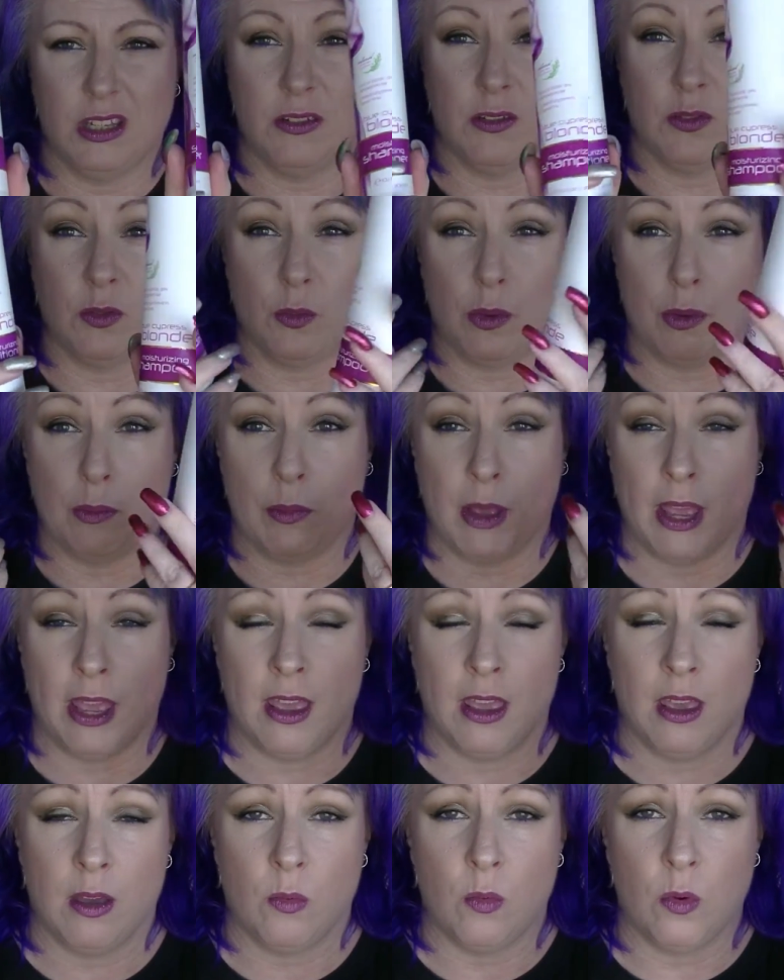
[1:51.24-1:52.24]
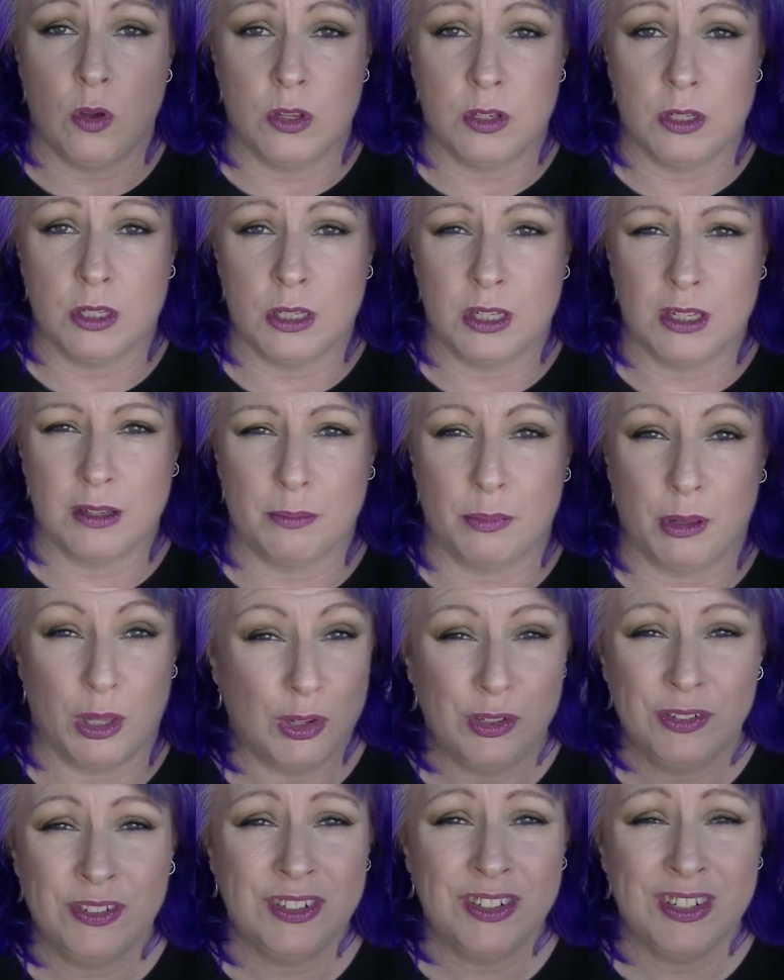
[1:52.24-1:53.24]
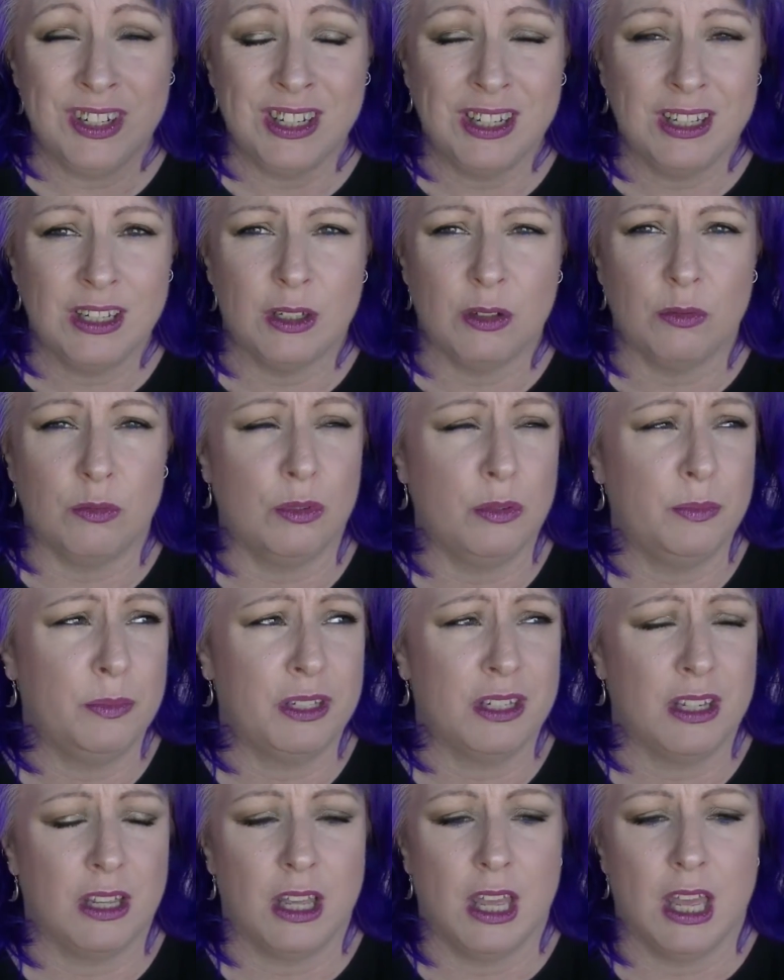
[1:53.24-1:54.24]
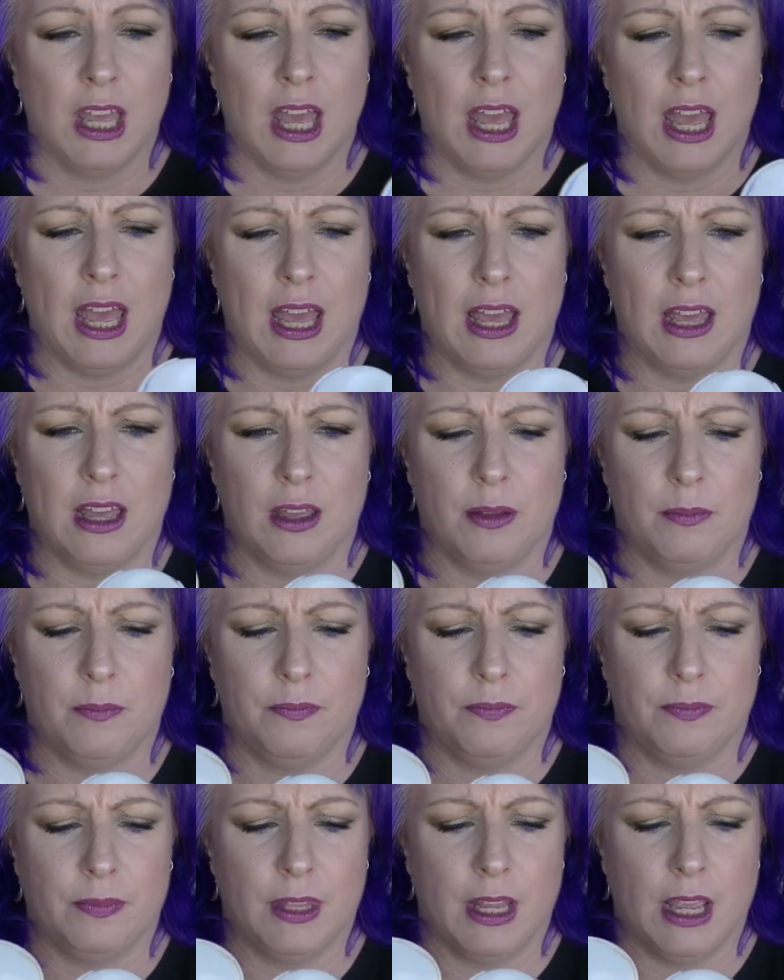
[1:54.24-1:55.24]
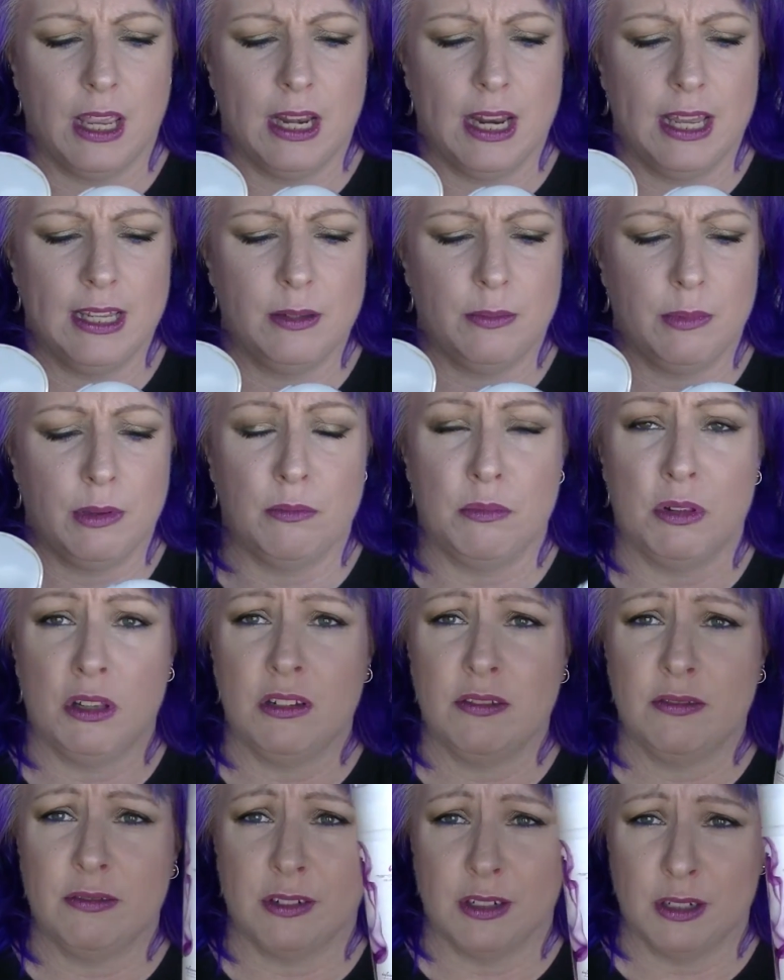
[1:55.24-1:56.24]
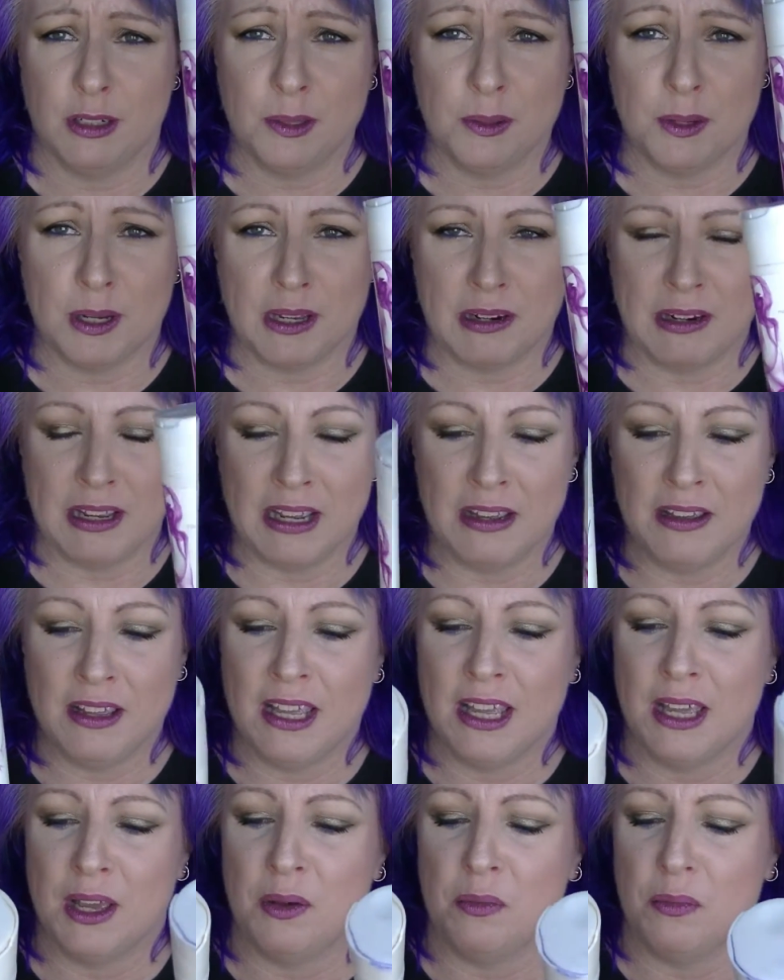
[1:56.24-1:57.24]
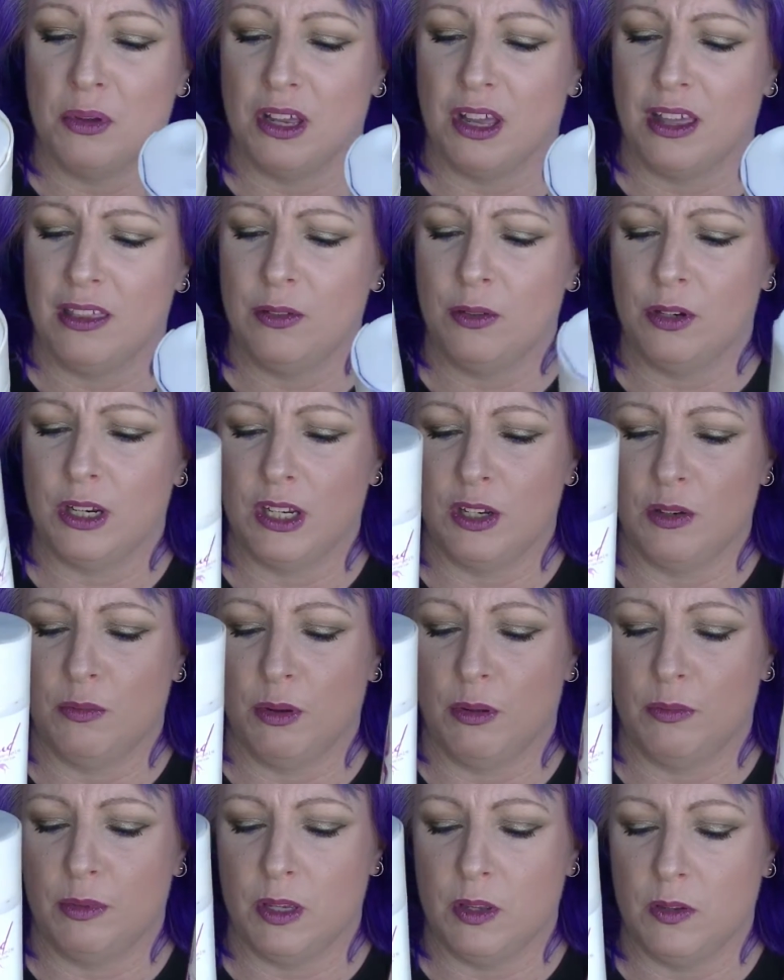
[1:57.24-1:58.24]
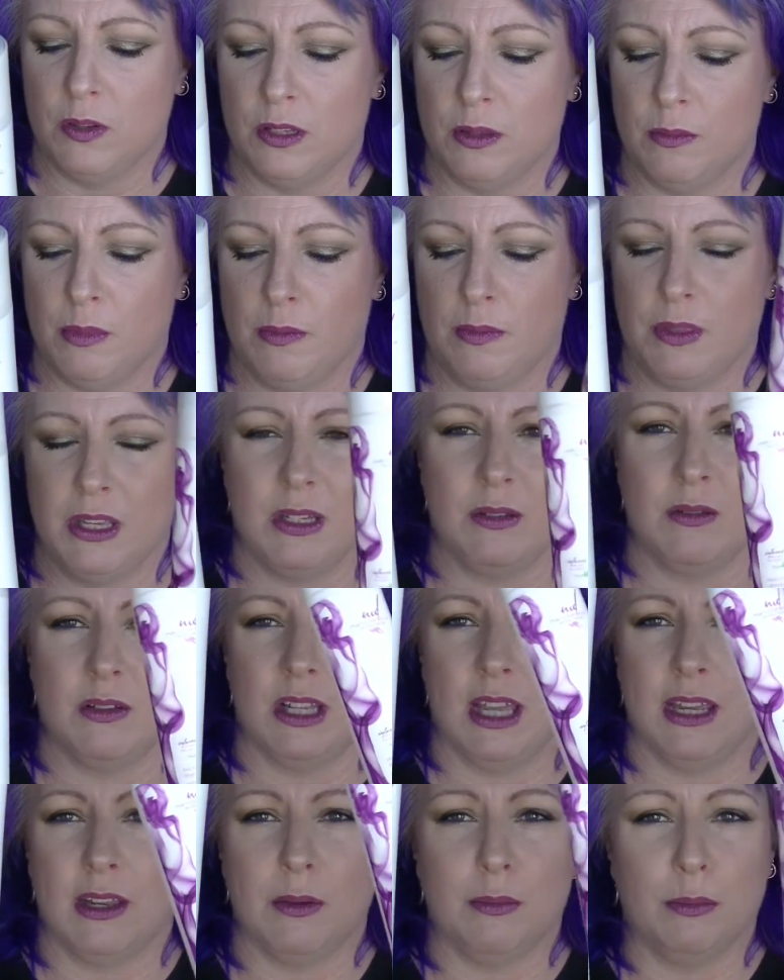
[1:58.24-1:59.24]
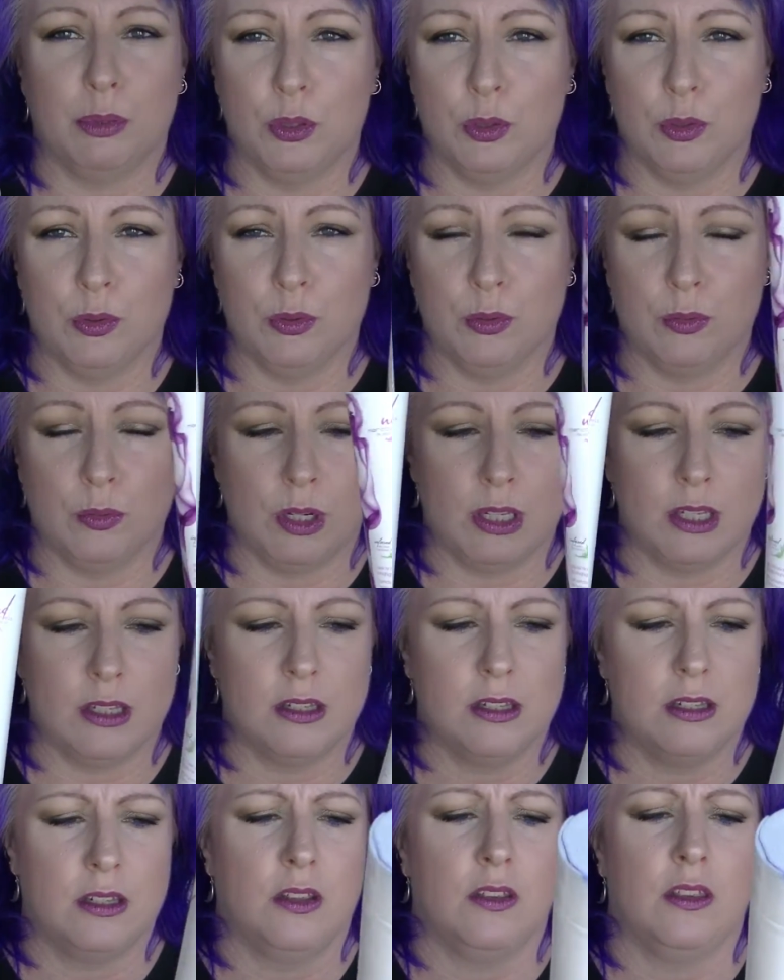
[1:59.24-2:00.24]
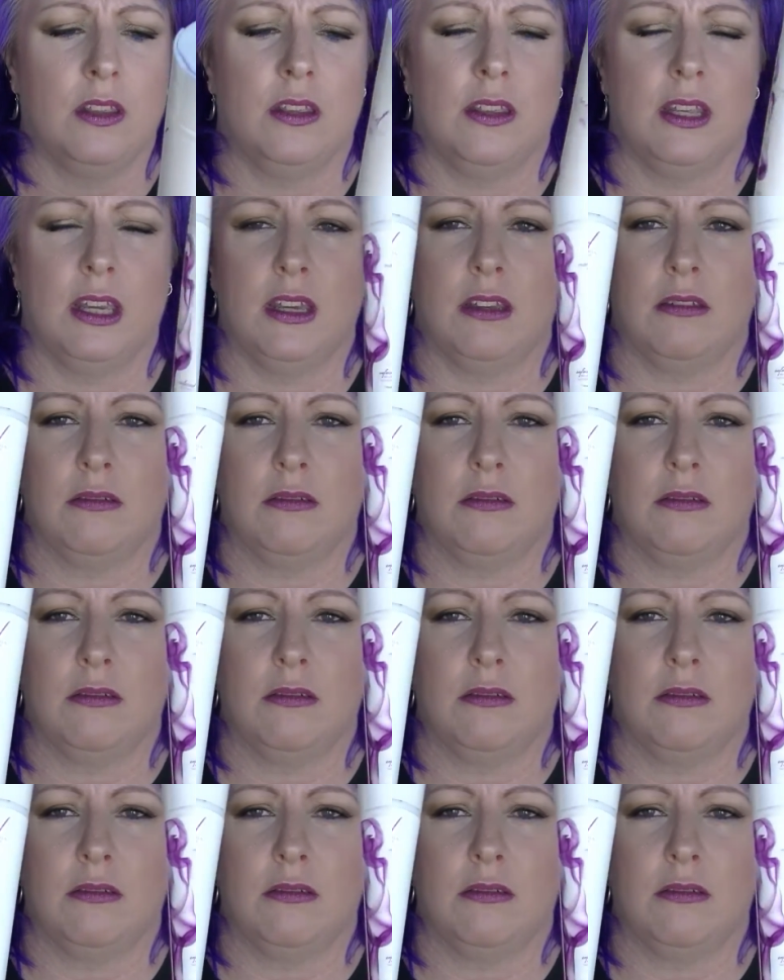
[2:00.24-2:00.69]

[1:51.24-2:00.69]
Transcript: was the one my hair was blonde. Whoops. It hasn't been blonde for a little while now, but I thought I should probably use them up. These were like blue ones so that they